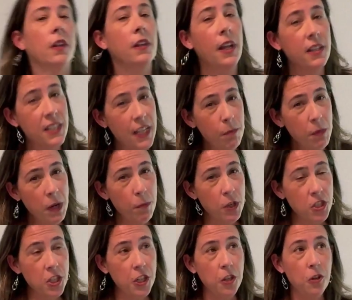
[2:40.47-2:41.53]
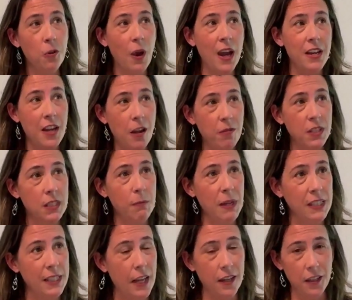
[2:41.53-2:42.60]
Now, tip number 2, I know this may
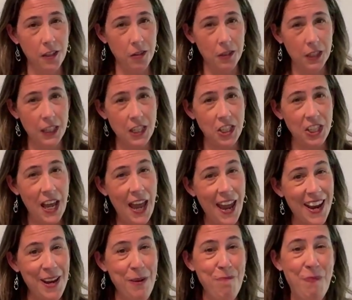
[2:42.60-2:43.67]
sound a little cliche,